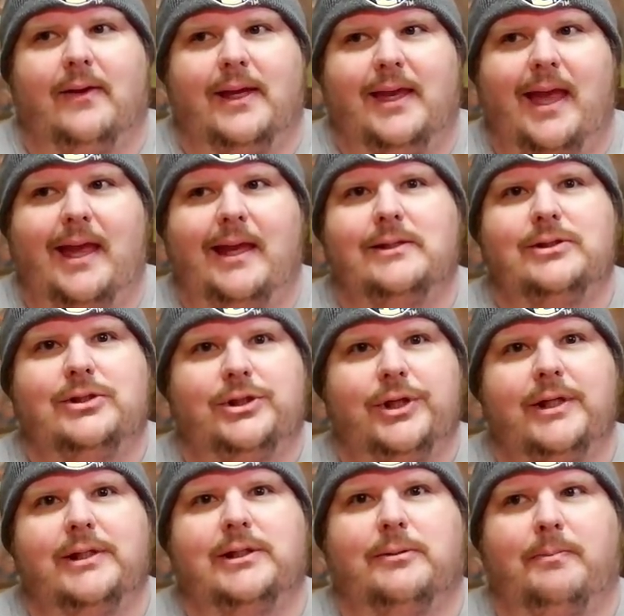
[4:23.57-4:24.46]
It can't
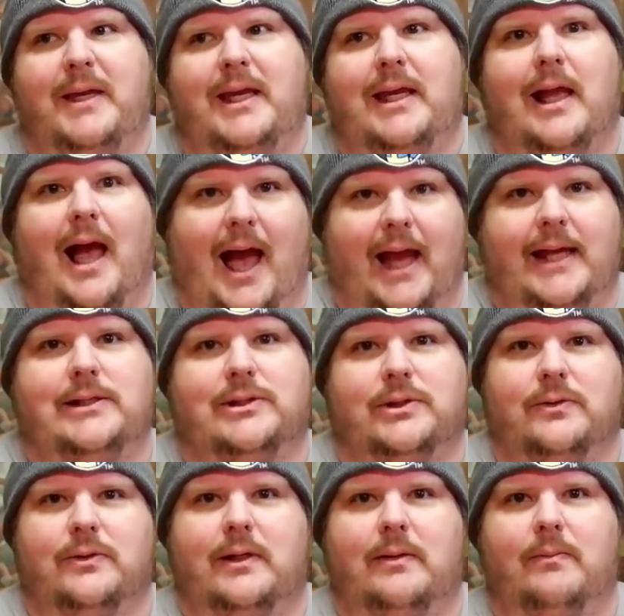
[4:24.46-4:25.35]
just be ice
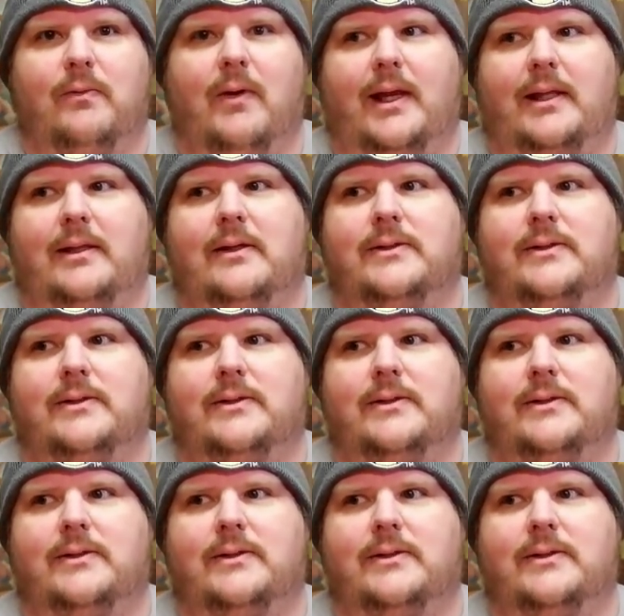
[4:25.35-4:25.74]
cream, right?